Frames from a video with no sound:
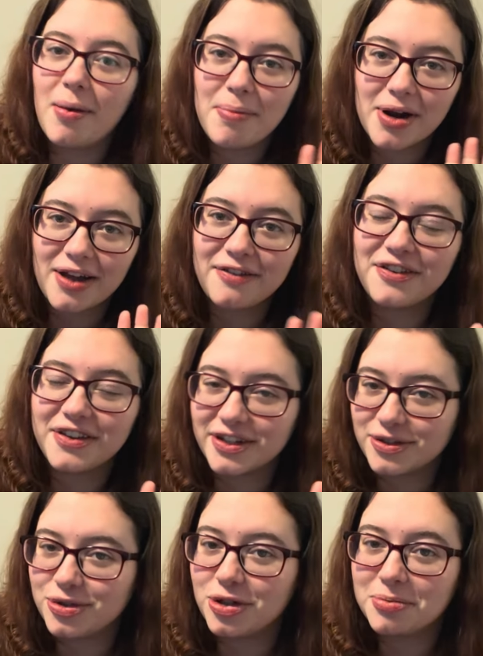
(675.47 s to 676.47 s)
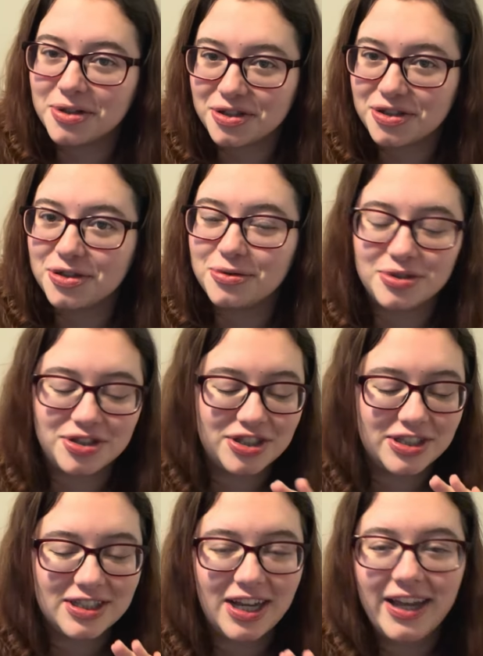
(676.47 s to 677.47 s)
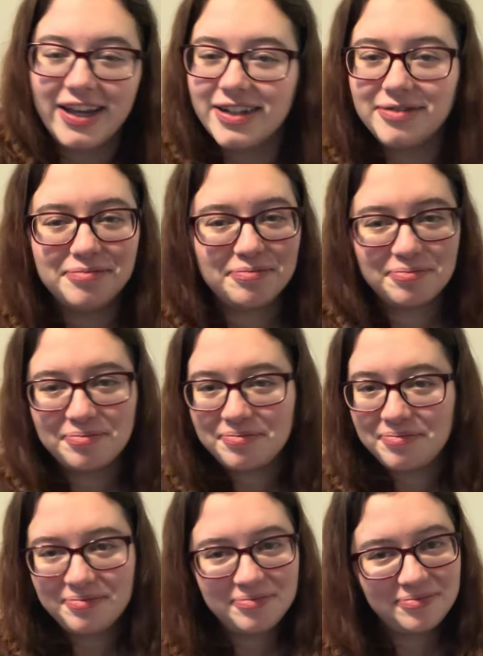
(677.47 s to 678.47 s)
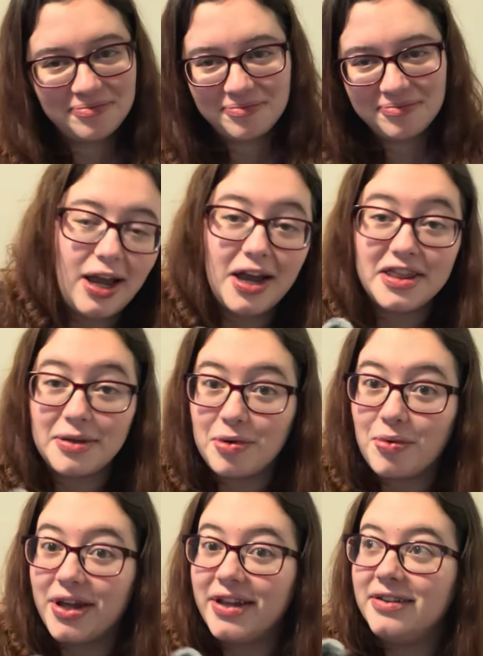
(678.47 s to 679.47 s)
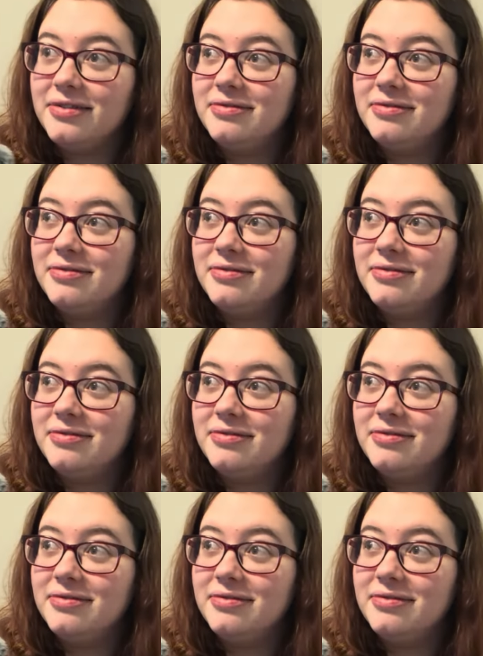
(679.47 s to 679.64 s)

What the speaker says: but I feel like Zootopia 2 was just like, and then we went